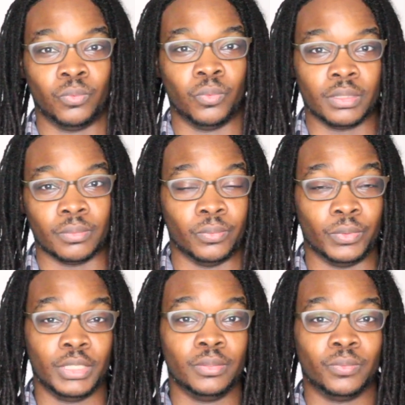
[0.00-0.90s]
what
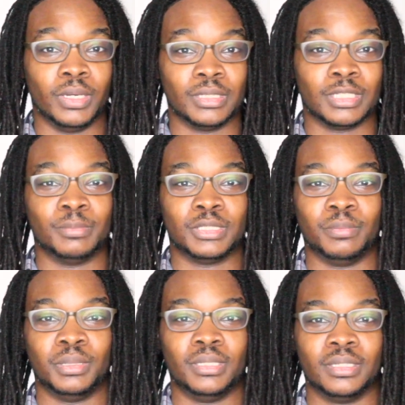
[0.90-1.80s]
we want them
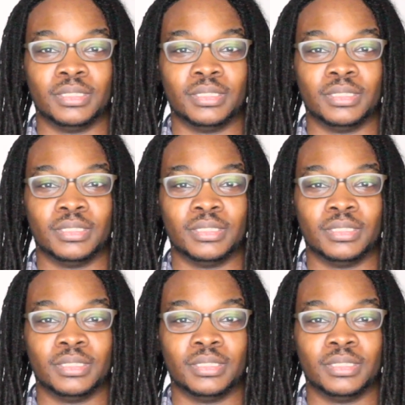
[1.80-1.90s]
to be